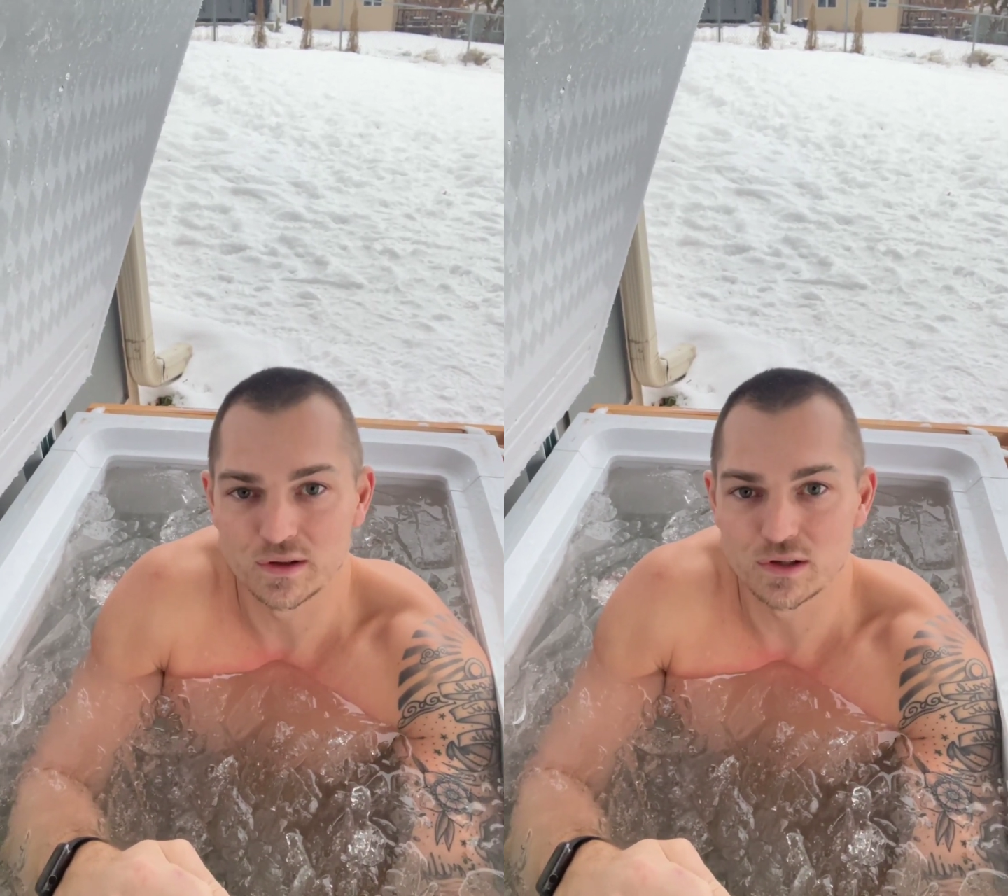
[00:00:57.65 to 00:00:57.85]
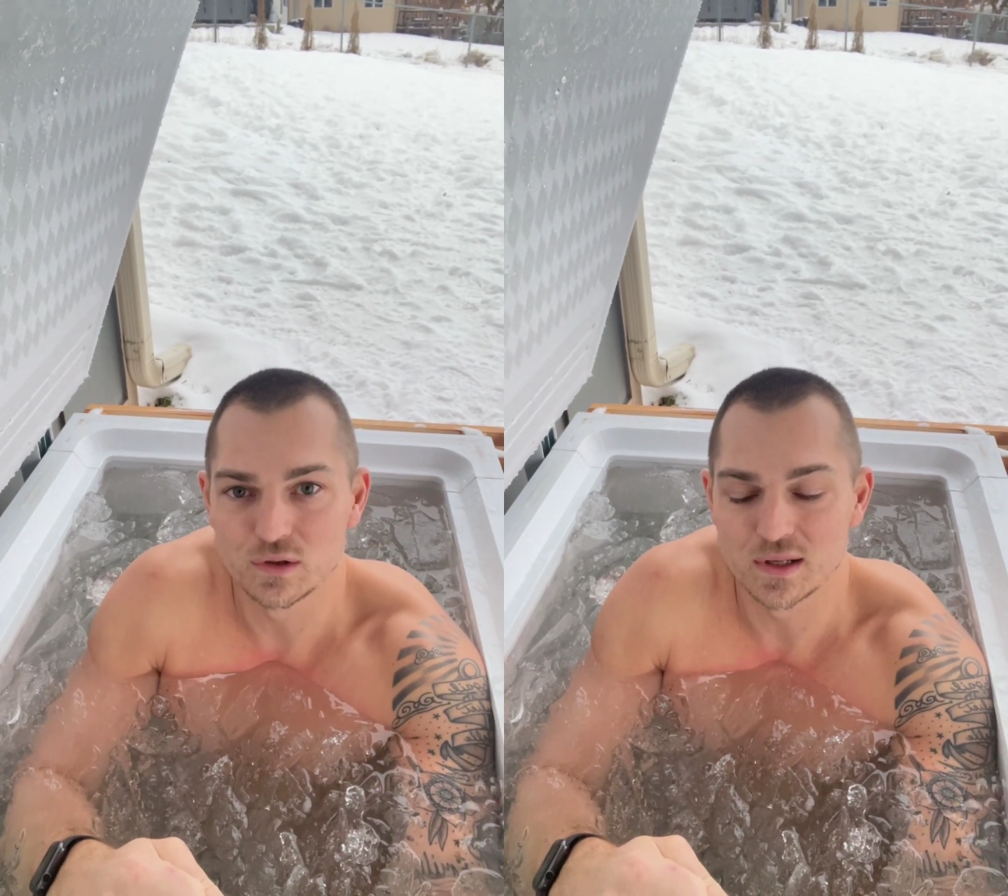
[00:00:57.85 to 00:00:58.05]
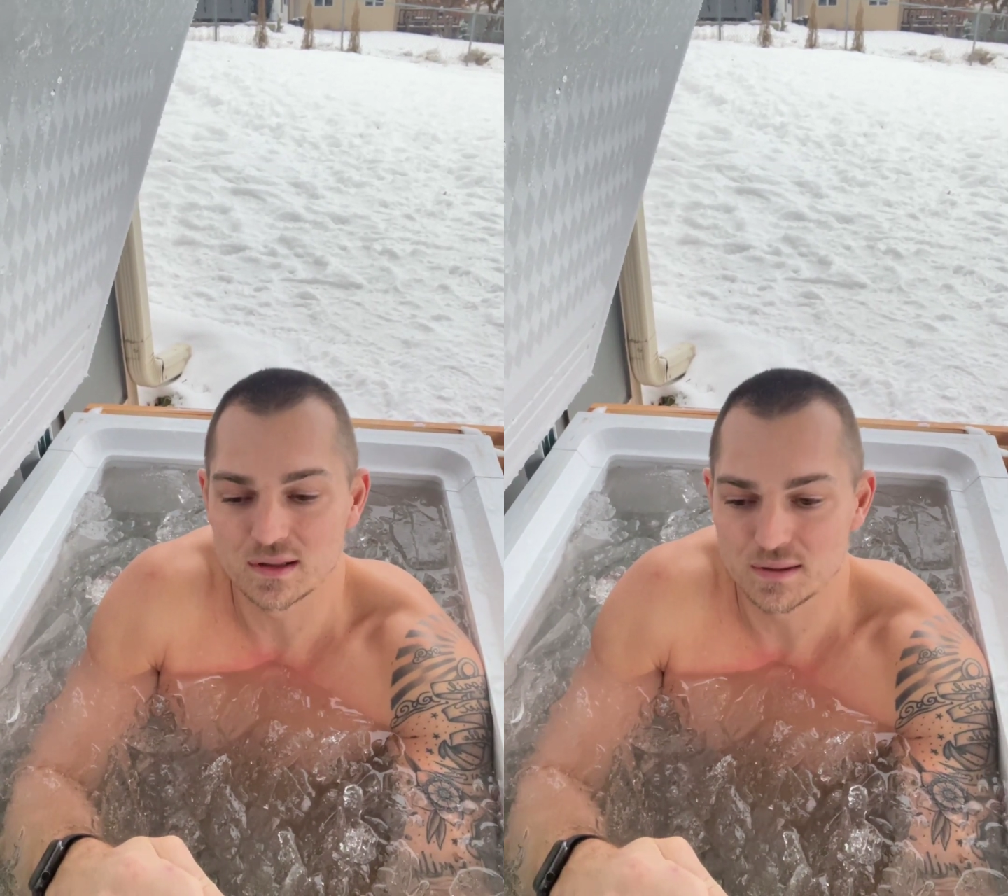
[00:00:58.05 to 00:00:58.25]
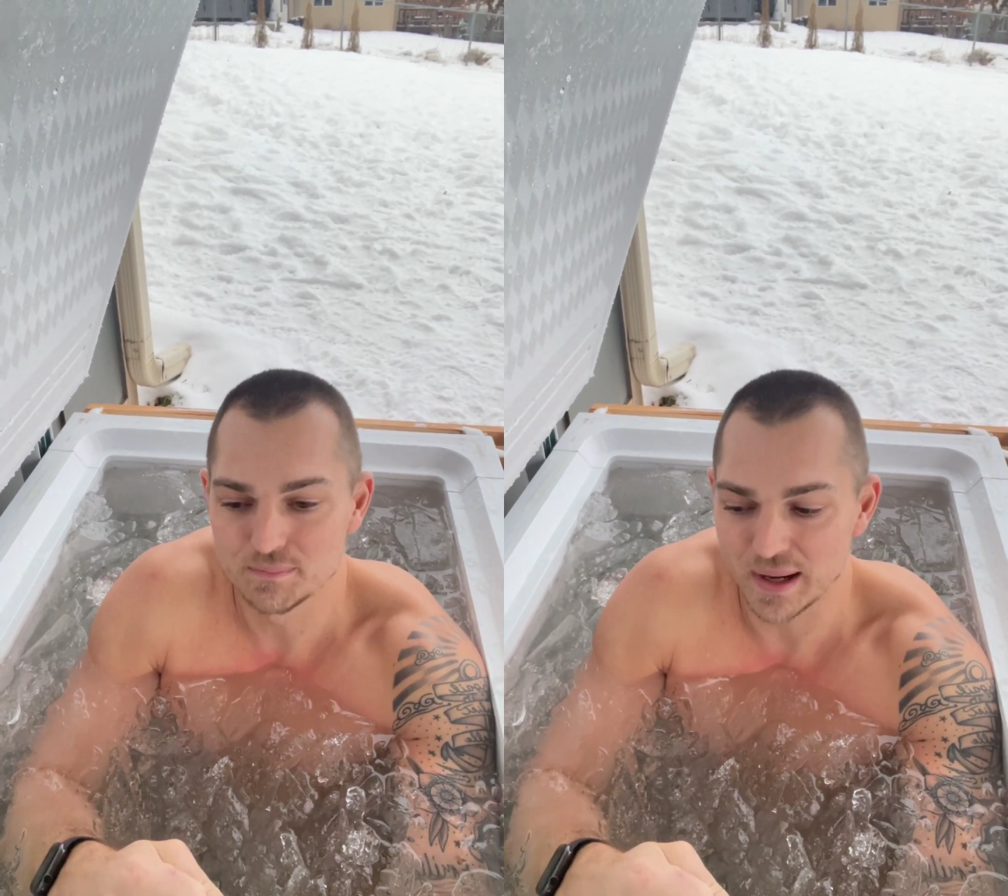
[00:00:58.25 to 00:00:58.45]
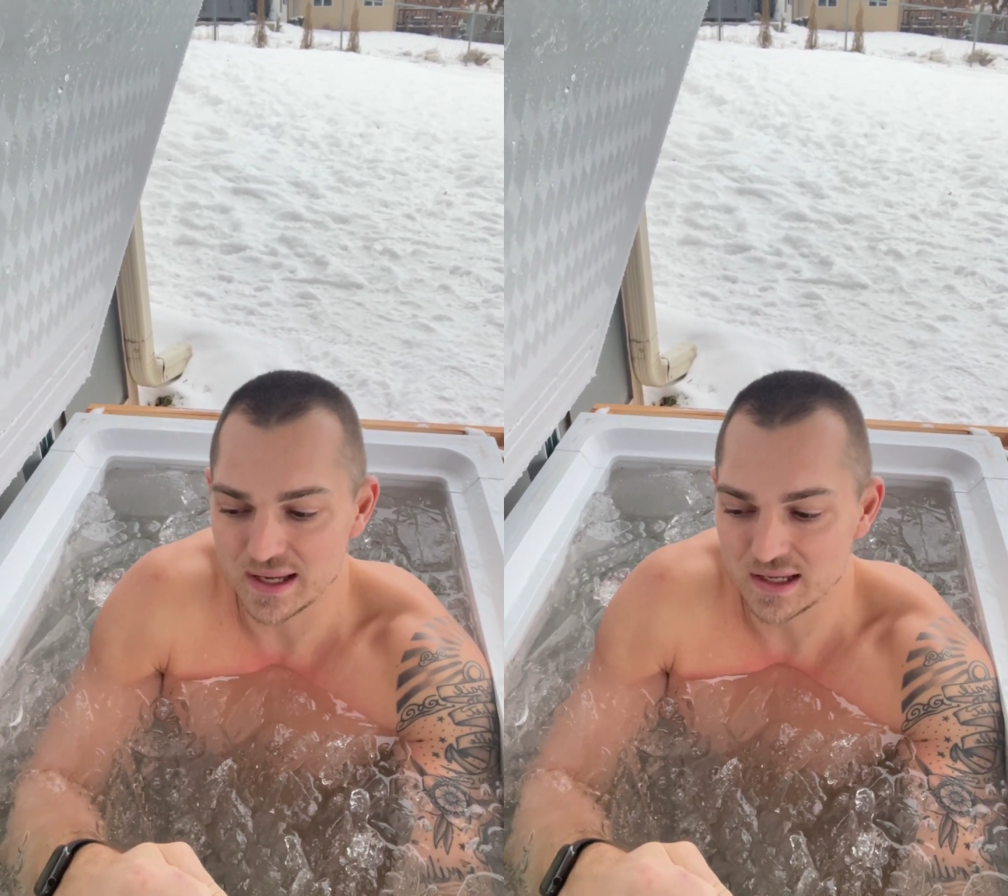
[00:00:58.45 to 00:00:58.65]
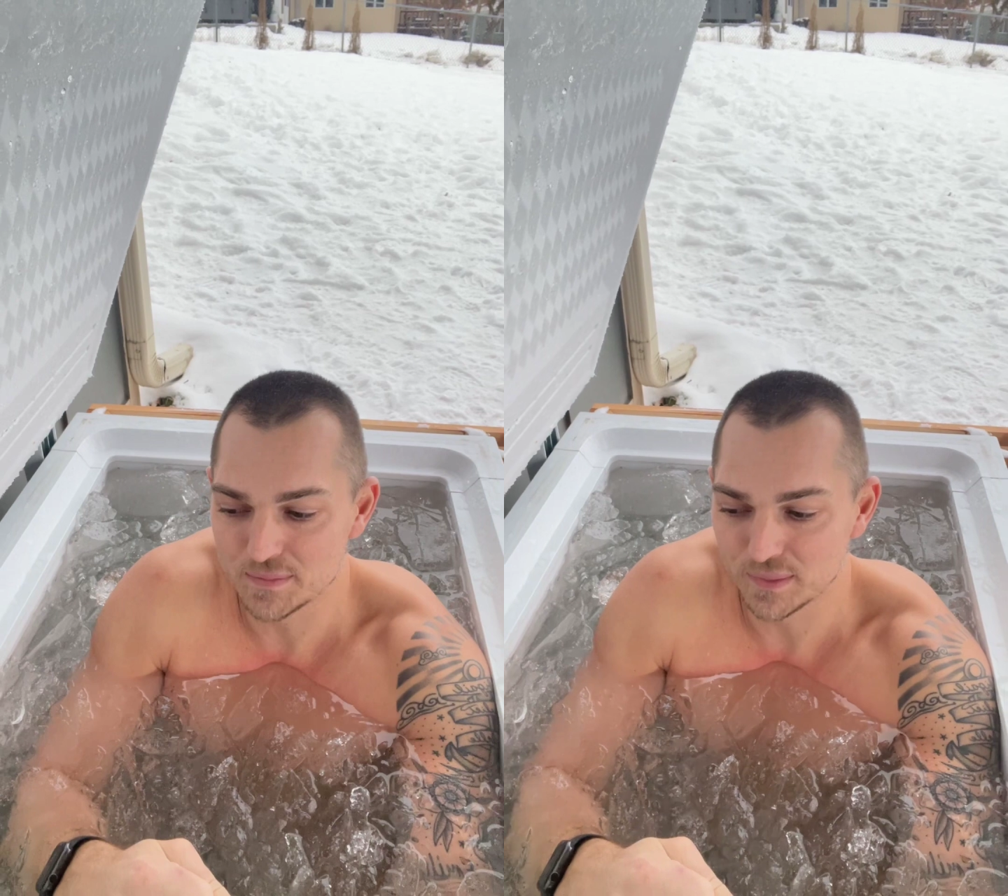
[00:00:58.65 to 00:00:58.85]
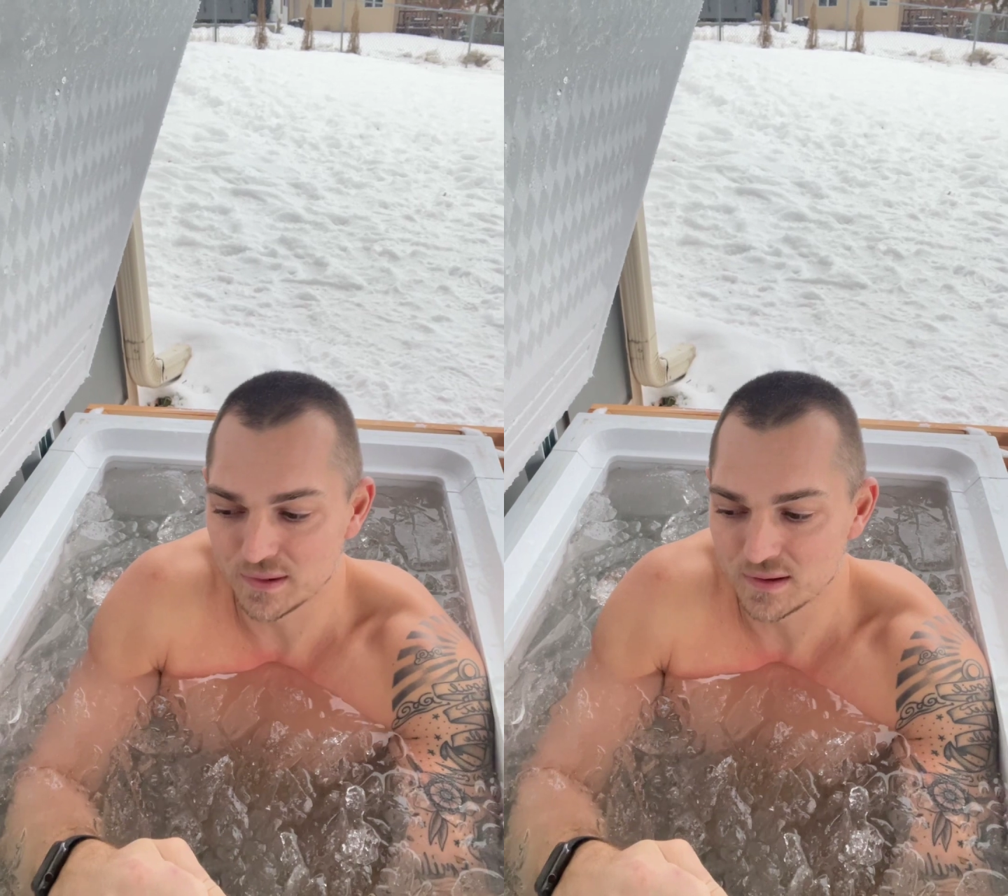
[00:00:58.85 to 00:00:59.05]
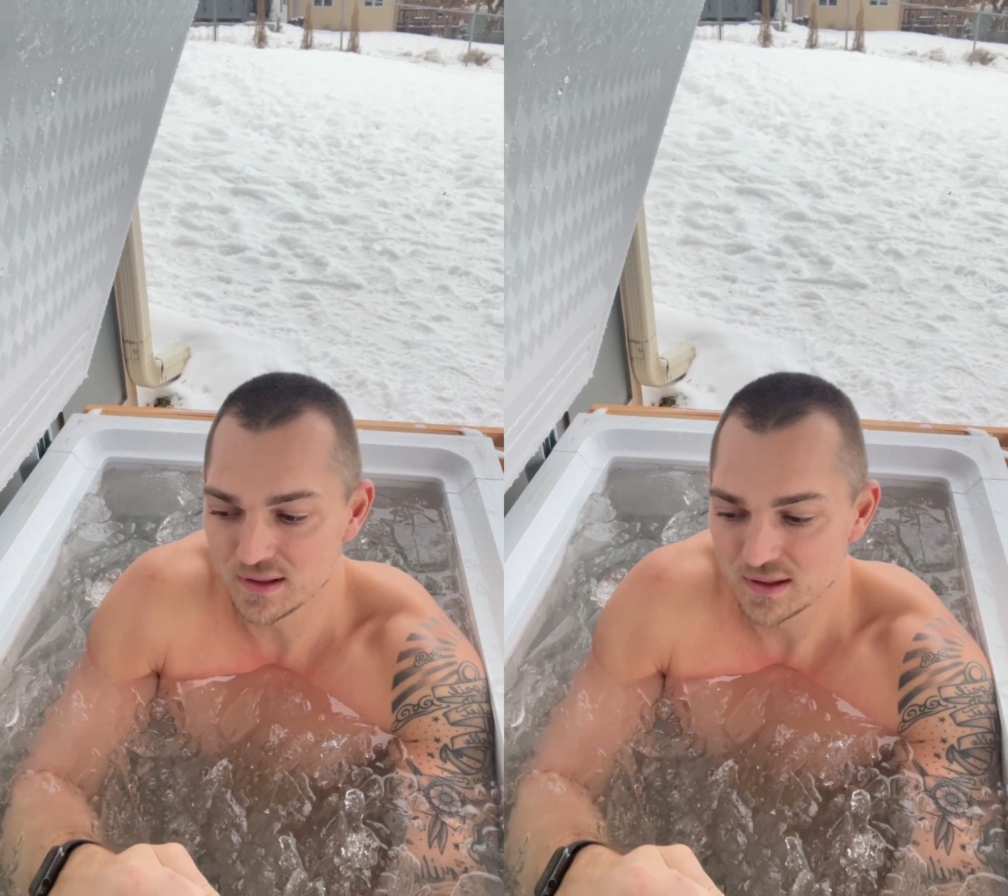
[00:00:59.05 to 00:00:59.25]
unit by
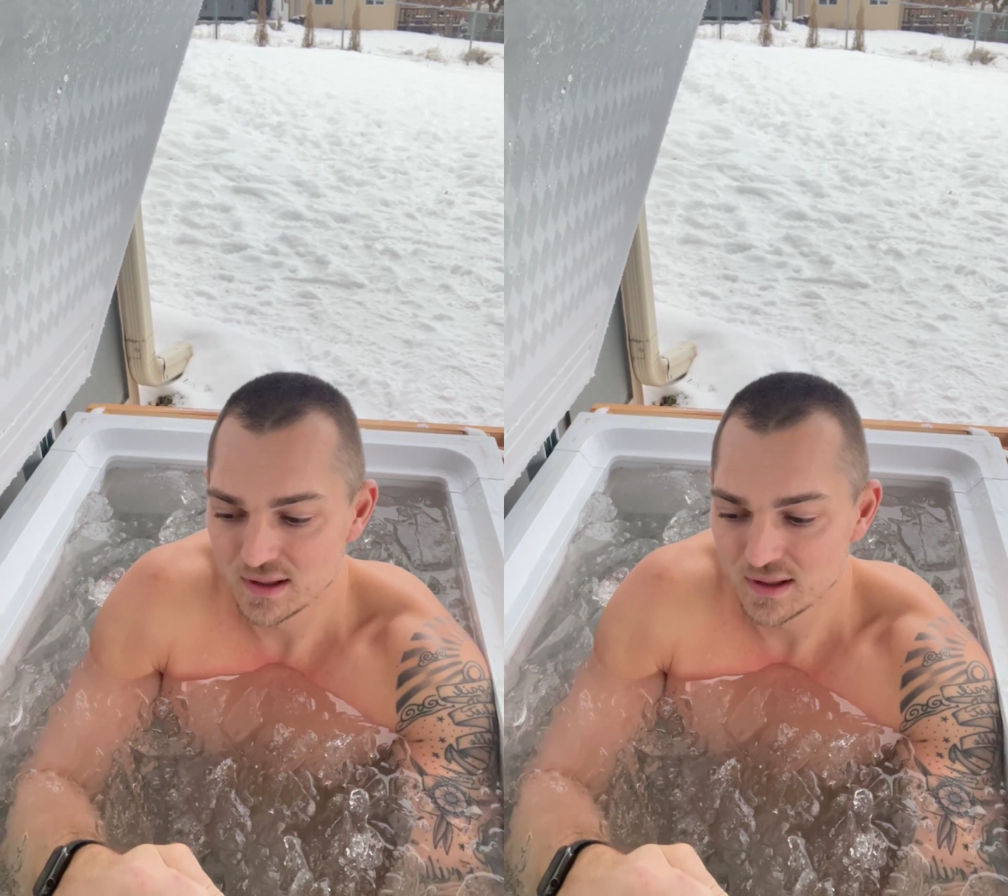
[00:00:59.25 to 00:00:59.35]
Inkbird